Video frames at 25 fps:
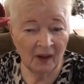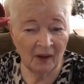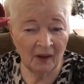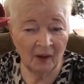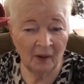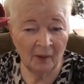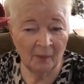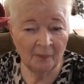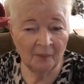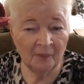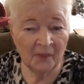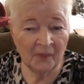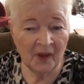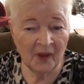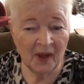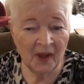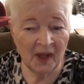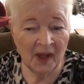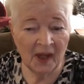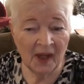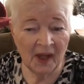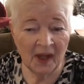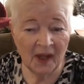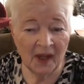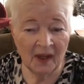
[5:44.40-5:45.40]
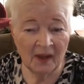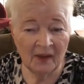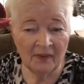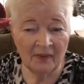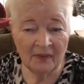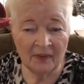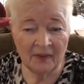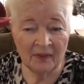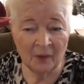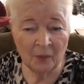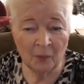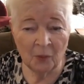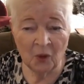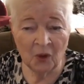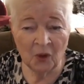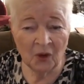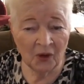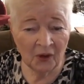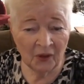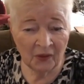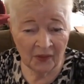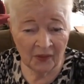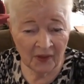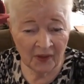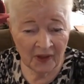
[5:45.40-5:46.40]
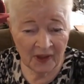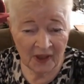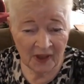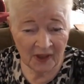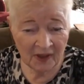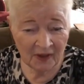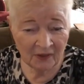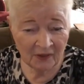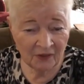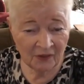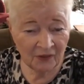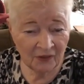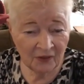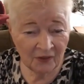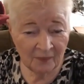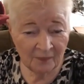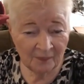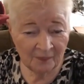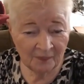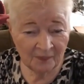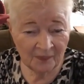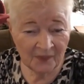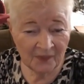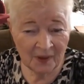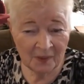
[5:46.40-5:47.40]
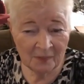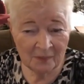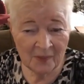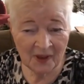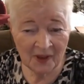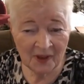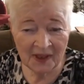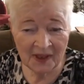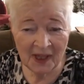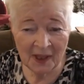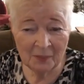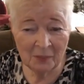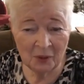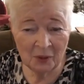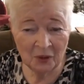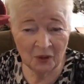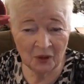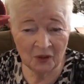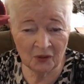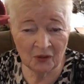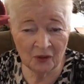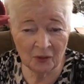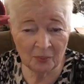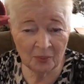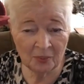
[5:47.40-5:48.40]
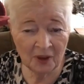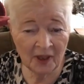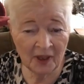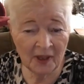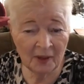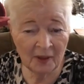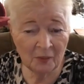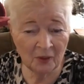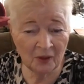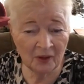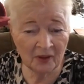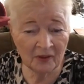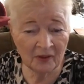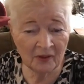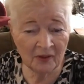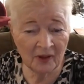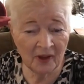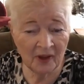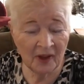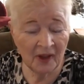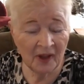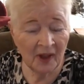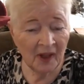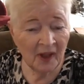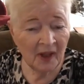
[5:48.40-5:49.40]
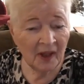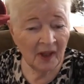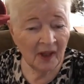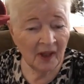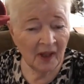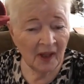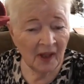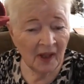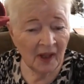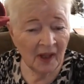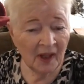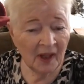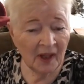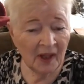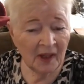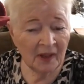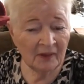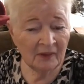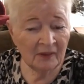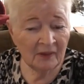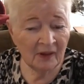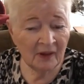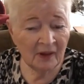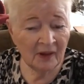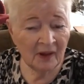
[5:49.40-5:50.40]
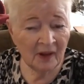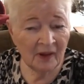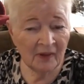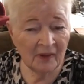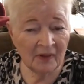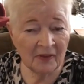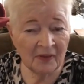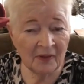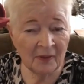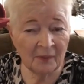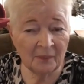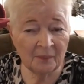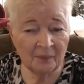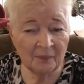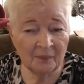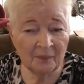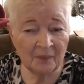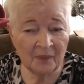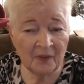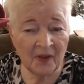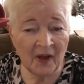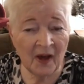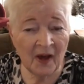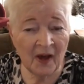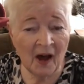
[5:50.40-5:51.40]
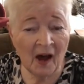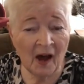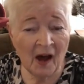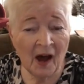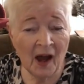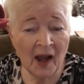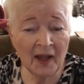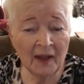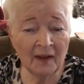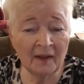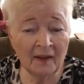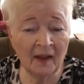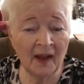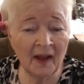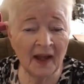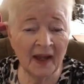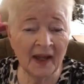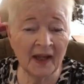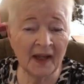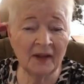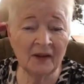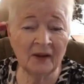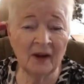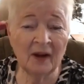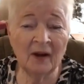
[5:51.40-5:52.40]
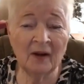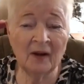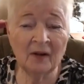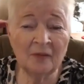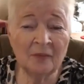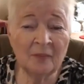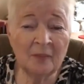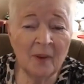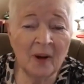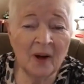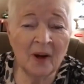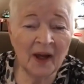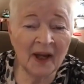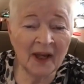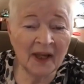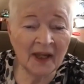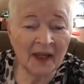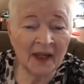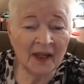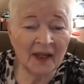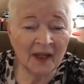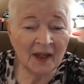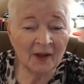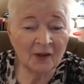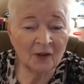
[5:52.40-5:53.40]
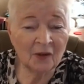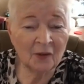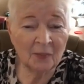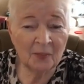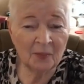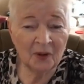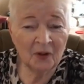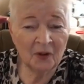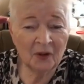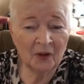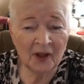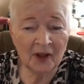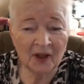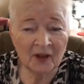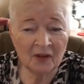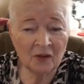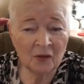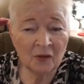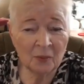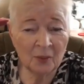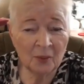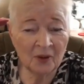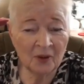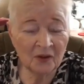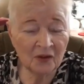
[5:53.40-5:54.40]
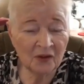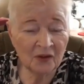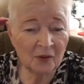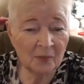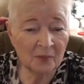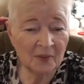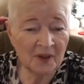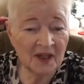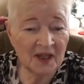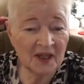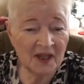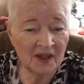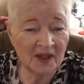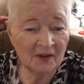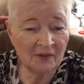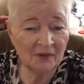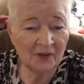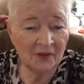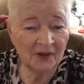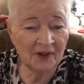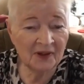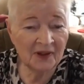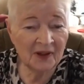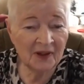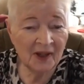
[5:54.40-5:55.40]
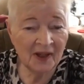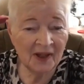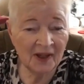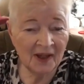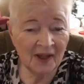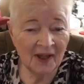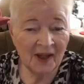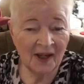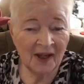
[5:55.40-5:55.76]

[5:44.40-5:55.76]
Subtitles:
There weren't other kids in my neighborhood to play with. And the highlight of my experience was to be given